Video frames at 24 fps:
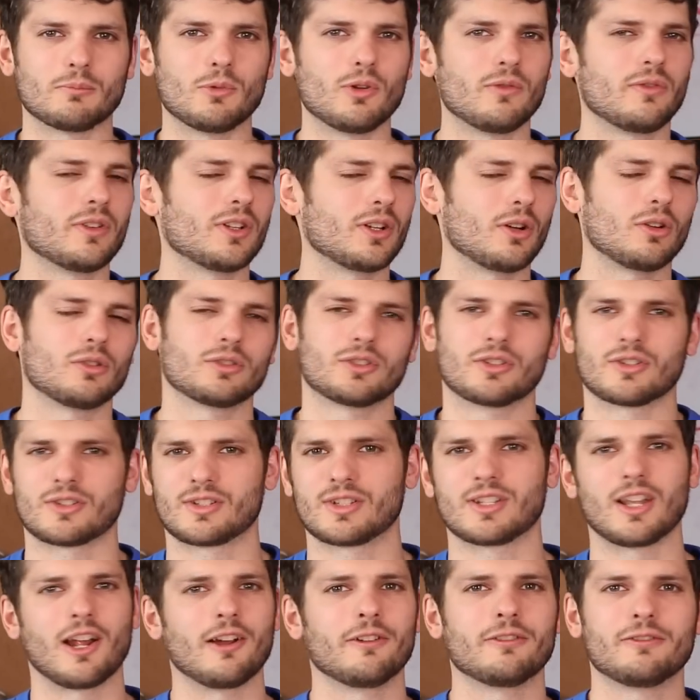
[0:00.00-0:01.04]
moving all your
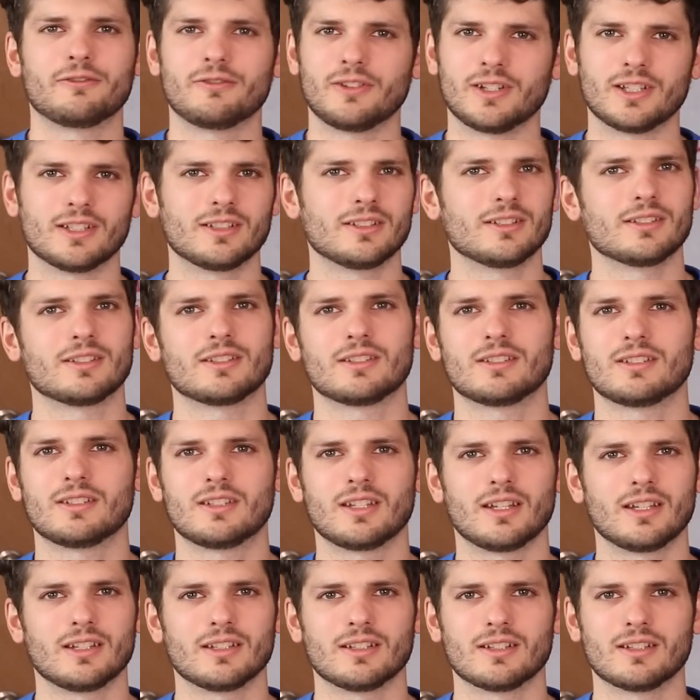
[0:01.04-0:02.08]
stuff in,
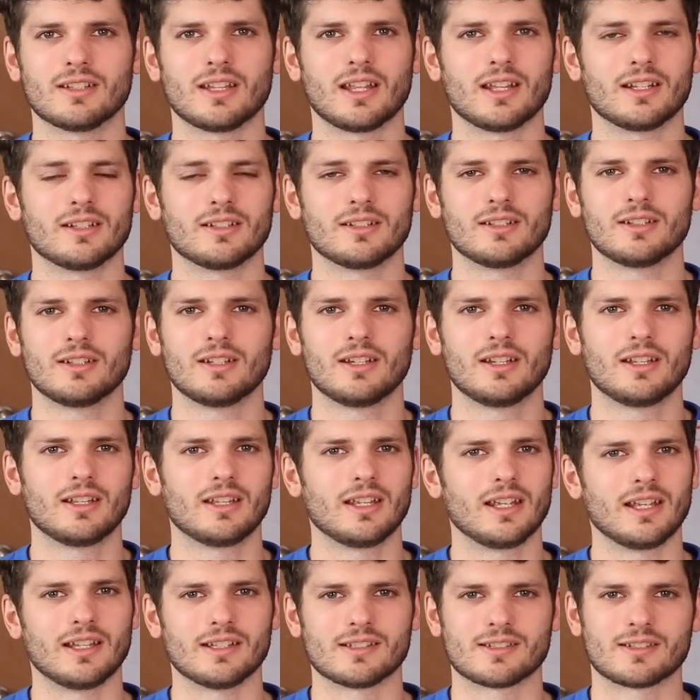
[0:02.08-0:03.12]
and then
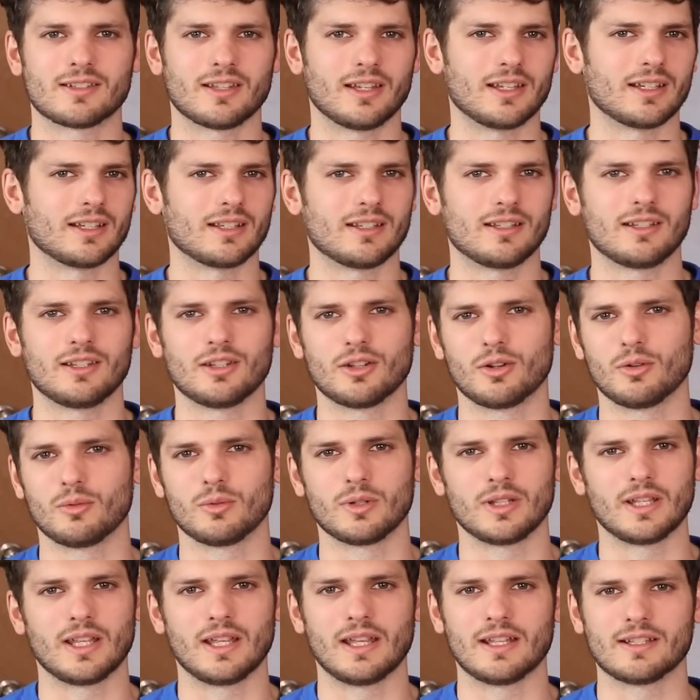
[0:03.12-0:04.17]
it's like, you
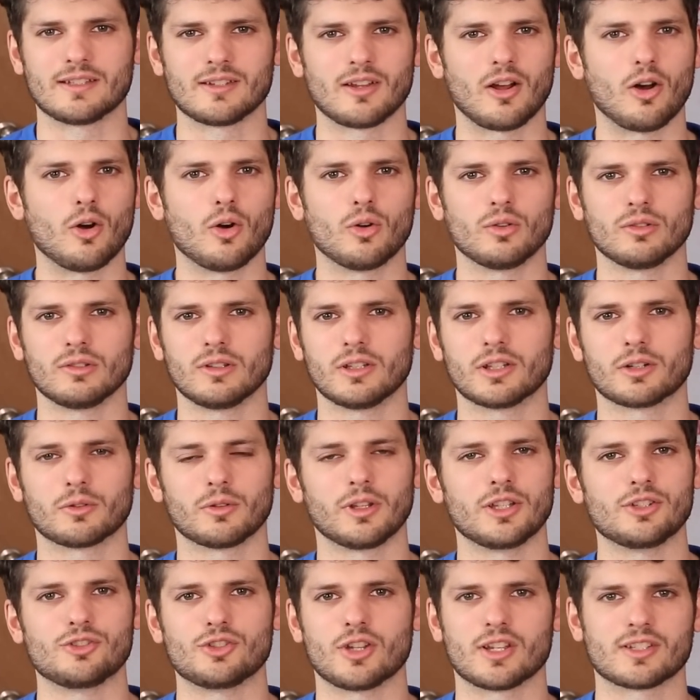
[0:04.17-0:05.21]
know, it's all
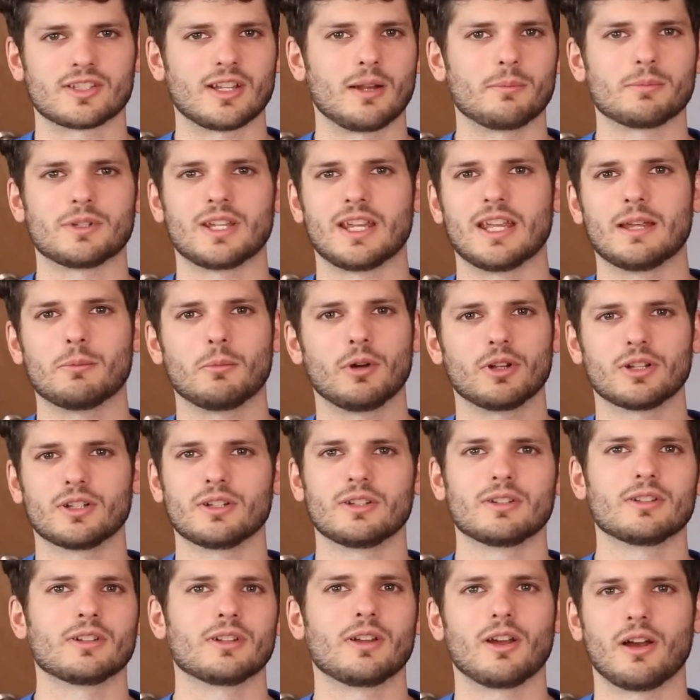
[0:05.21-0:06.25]
literally just up to him on
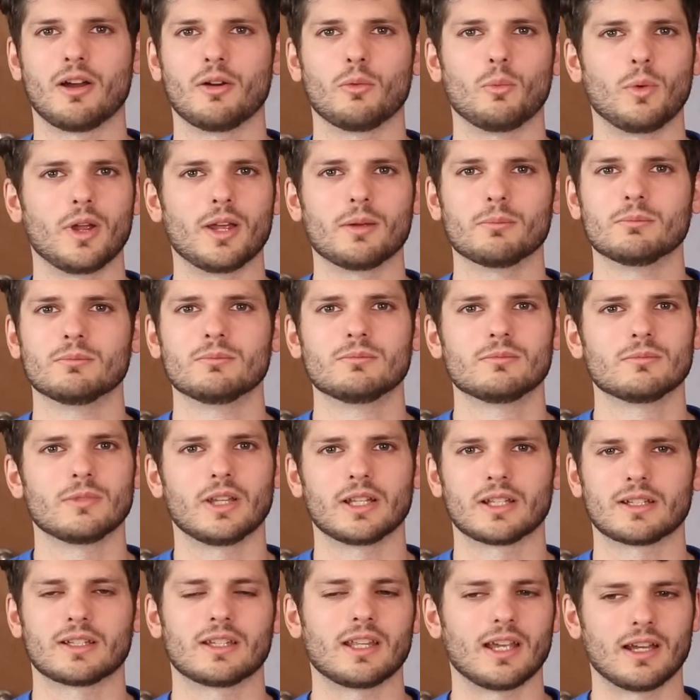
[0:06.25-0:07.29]
a whim.
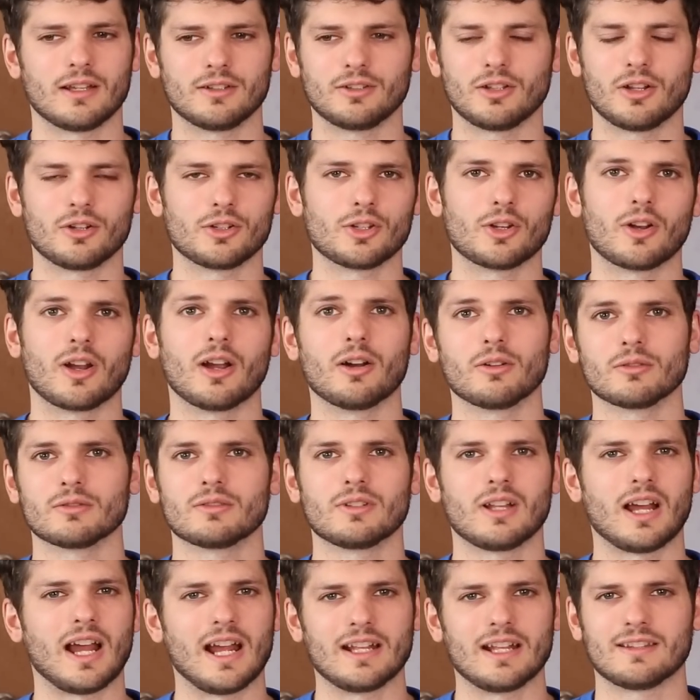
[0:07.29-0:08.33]
Like, yeah, no, you're out.
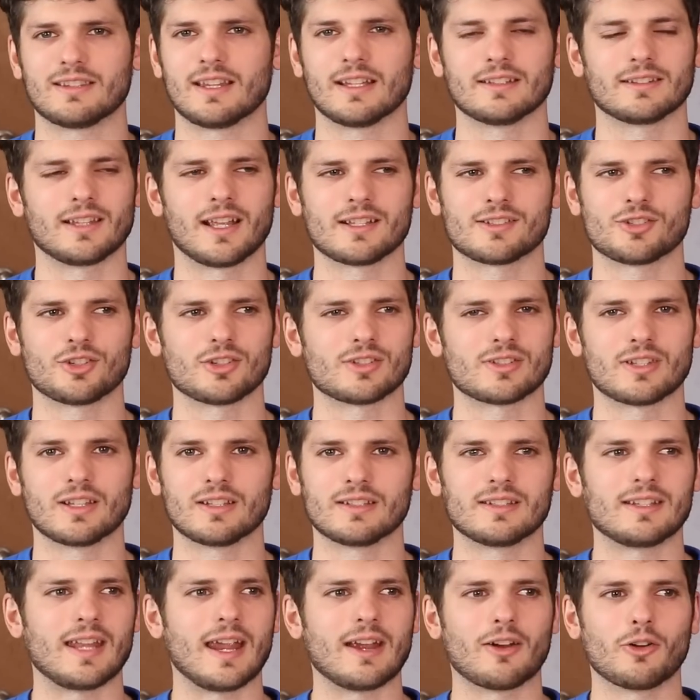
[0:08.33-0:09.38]
I think that's just a
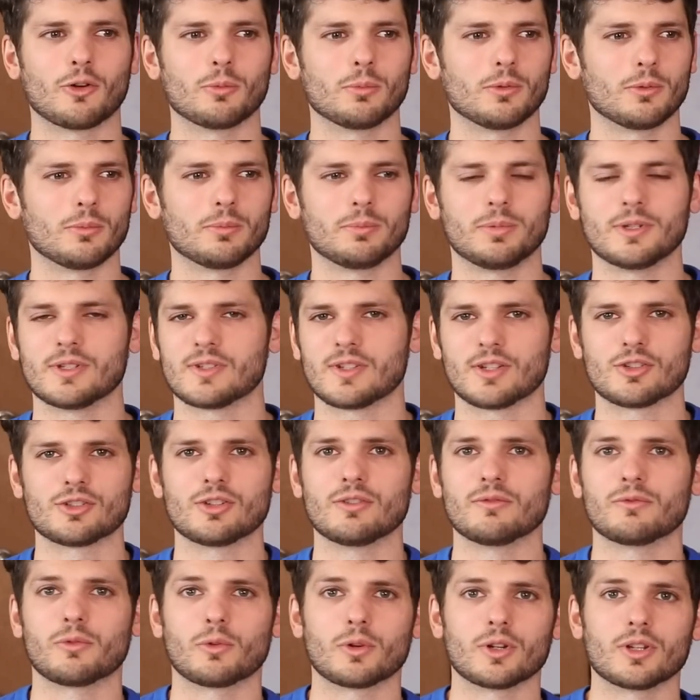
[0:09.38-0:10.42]
terrible
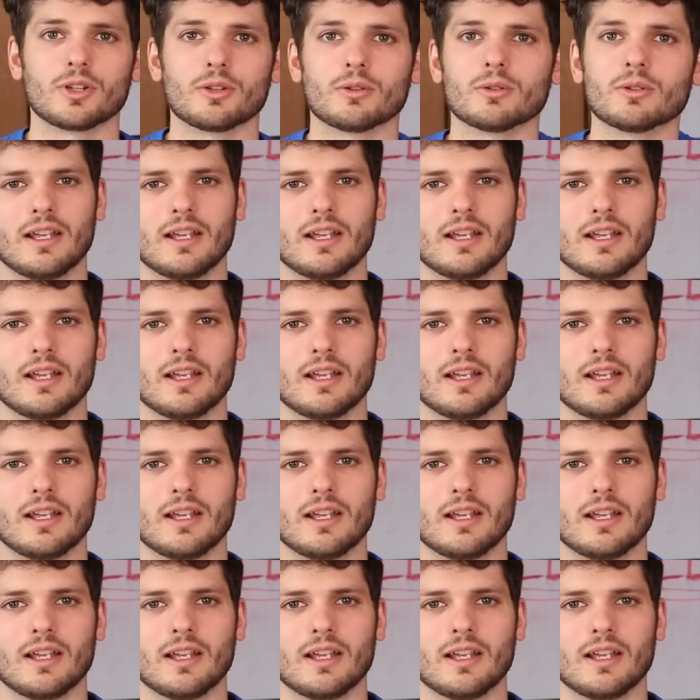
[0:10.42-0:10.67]
position for you.